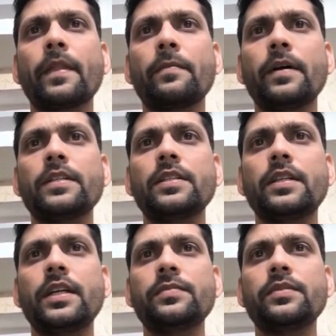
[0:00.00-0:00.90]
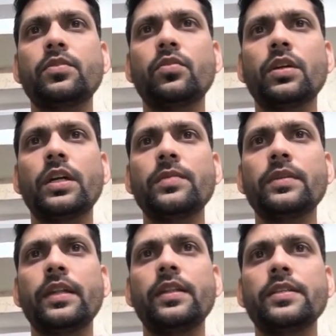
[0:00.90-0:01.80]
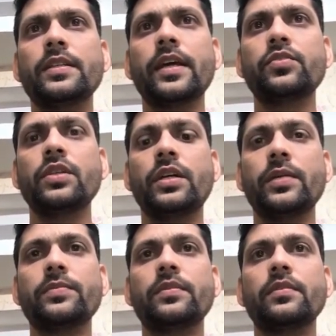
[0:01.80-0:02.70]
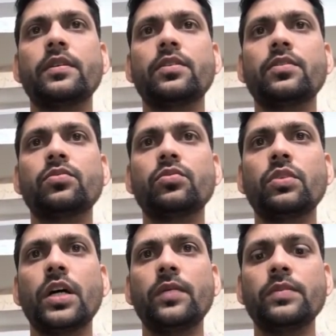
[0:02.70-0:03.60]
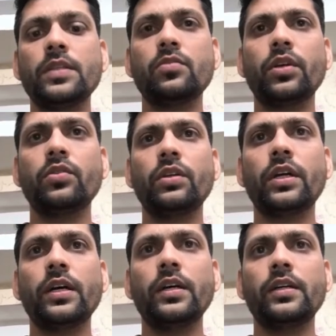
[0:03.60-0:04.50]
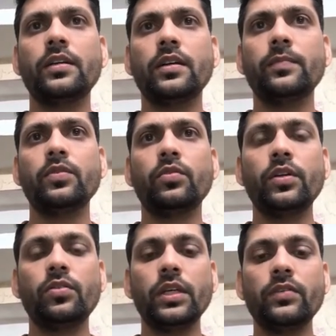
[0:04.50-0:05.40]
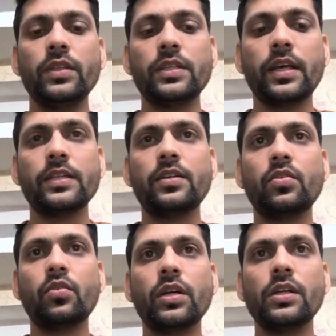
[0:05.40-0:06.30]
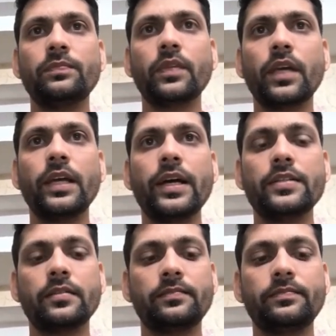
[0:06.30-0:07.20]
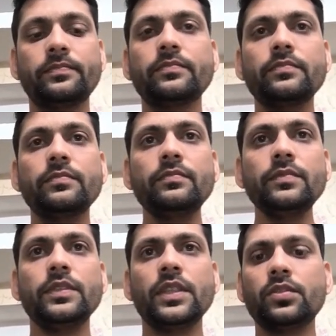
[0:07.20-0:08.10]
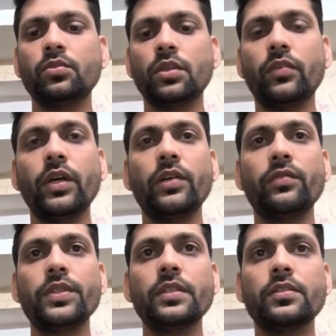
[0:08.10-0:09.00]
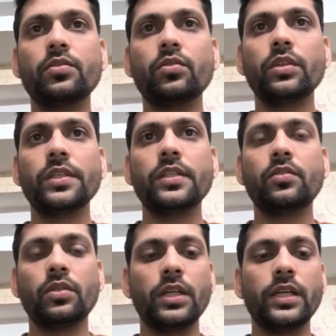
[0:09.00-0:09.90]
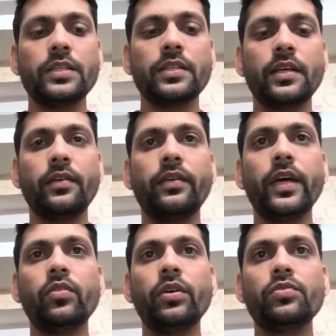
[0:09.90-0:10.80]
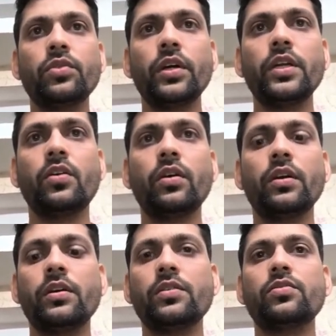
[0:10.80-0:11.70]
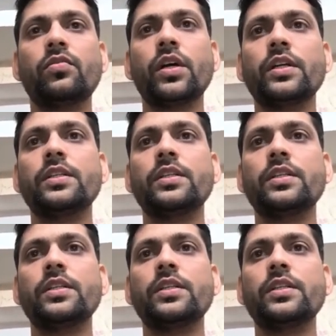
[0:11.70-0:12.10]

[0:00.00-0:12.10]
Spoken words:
passenger trips, total trips, and this actual trips. So I'm just going to give this as a total alias, just to avoid confusion. So this is the total layer we are going to join on. So what